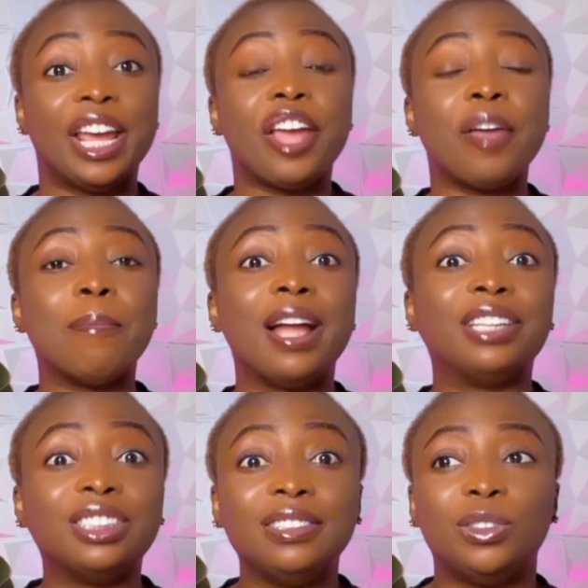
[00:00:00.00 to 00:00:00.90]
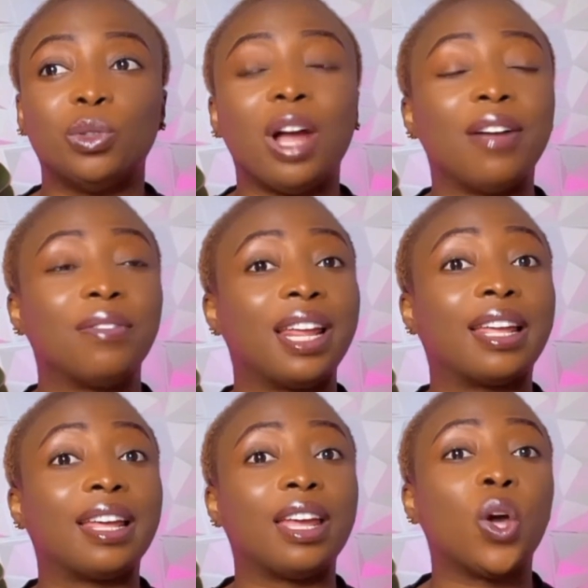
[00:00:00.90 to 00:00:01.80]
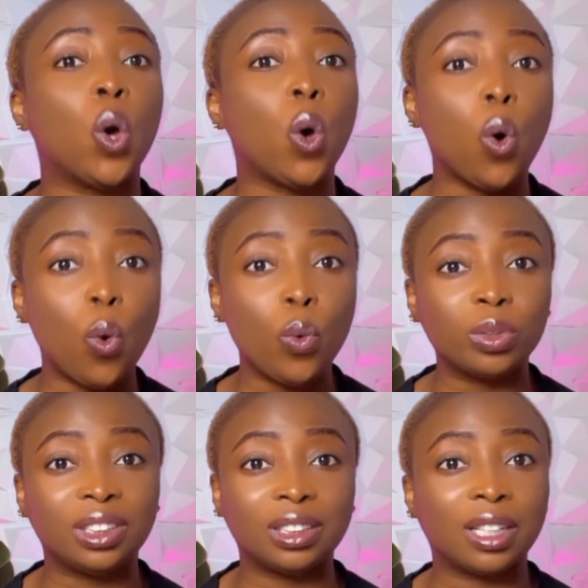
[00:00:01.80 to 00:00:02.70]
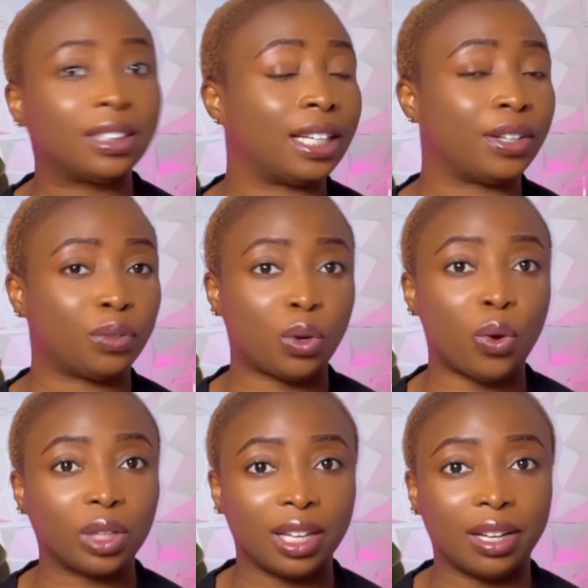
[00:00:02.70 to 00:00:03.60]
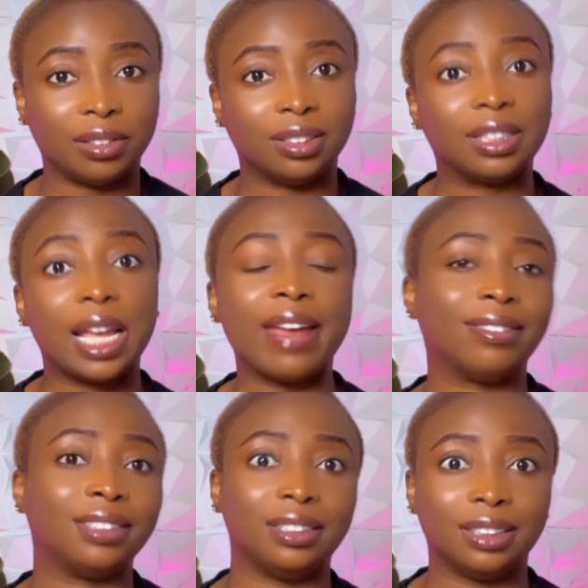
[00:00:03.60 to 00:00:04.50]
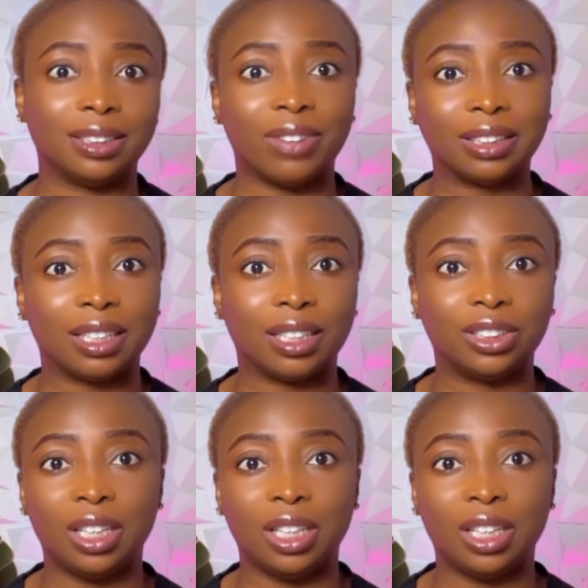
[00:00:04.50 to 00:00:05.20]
Imagine you have a whole set of cutleries, everything is Versace,